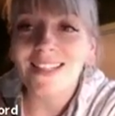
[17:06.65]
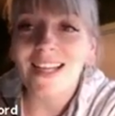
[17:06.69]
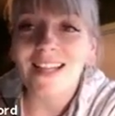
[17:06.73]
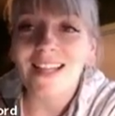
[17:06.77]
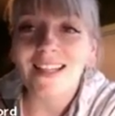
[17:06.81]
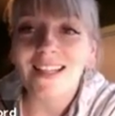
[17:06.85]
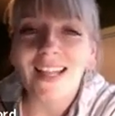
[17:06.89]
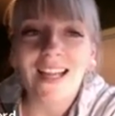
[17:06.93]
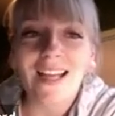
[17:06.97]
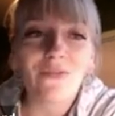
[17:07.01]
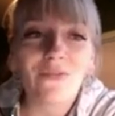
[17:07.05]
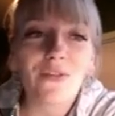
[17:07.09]

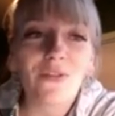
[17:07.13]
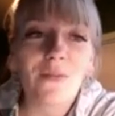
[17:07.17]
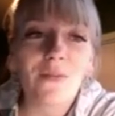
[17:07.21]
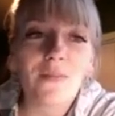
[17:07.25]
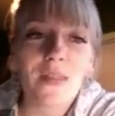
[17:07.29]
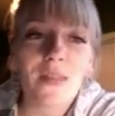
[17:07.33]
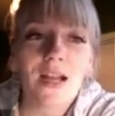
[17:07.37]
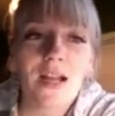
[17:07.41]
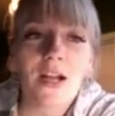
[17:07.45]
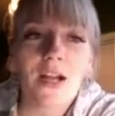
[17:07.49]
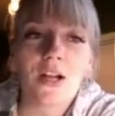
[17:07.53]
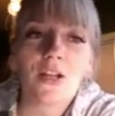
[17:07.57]
And then from
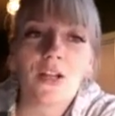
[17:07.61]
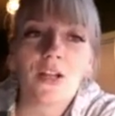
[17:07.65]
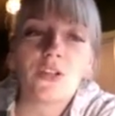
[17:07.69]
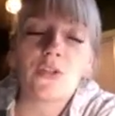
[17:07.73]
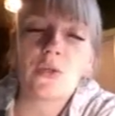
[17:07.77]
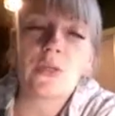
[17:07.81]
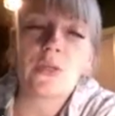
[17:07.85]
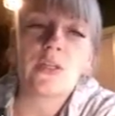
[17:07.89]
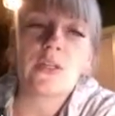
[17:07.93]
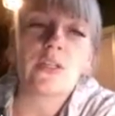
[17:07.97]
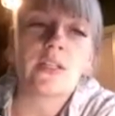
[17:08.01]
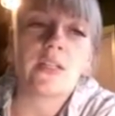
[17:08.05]
there, you
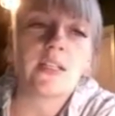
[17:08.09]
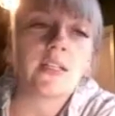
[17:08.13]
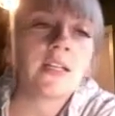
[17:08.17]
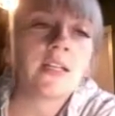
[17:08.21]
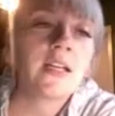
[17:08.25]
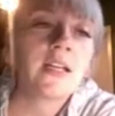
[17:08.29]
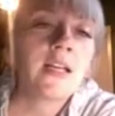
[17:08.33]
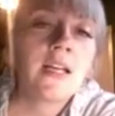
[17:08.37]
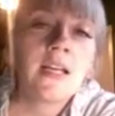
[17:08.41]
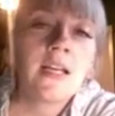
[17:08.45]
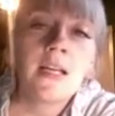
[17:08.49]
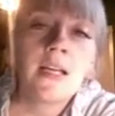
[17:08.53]
could,
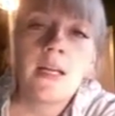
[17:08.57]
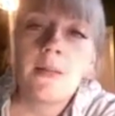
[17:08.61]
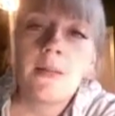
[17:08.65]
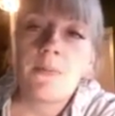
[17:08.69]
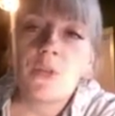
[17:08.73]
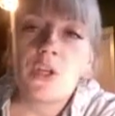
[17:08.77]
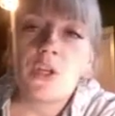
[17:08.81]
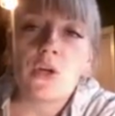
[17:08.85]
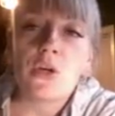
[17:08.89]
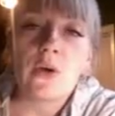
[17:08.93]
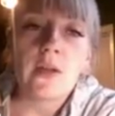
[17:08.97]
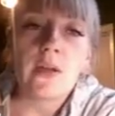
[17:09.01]

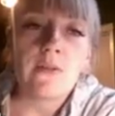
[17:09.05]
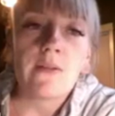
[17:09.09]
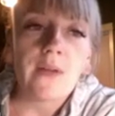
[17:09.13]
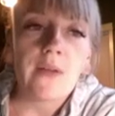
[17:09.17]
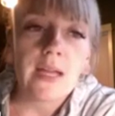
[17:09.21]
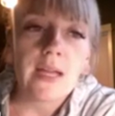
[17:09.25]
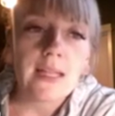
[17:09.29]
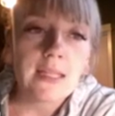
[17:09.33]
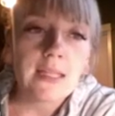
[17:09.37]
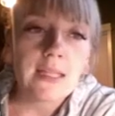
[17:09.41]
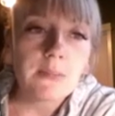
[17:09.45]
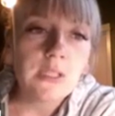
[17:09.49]

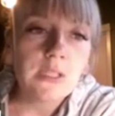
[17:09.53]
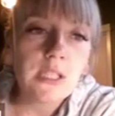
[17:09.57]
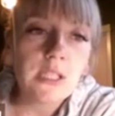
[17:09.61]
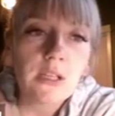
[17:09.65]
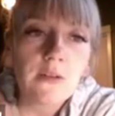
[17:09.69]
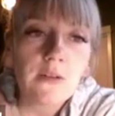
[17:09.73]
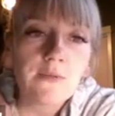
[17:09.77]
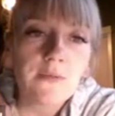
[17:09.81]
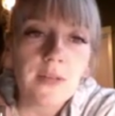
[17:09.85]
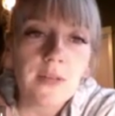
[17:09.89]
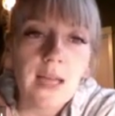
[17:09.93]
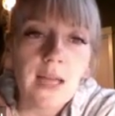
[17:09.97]
invite them to
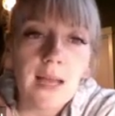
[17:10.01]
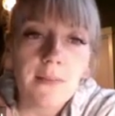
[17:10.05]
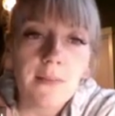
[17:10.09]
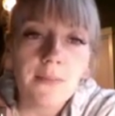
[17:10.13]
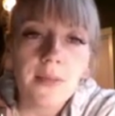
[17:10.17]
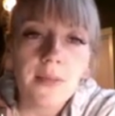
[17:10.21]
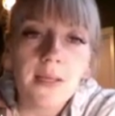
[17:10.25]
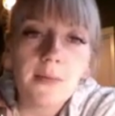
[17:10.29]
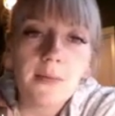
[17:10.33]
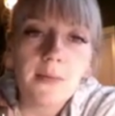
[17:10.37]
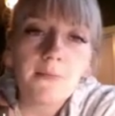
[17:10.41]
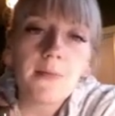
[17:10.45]
your
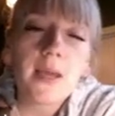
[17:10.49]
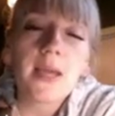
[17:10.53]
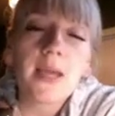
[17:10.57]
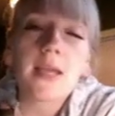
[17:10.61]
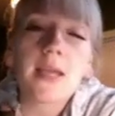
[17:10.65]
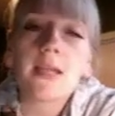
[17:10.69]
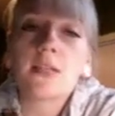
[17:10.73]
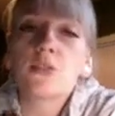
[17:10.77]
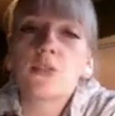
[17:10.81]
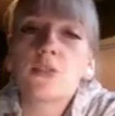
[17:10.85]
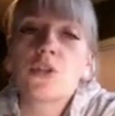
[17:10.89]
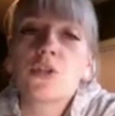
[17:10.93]
VIP
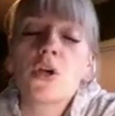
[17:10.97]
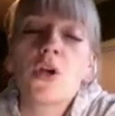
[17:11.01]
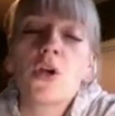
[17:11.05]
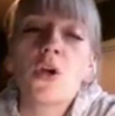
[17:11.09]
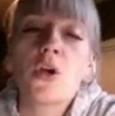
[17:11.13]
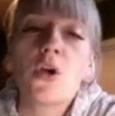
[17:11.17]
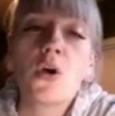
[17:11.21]
page,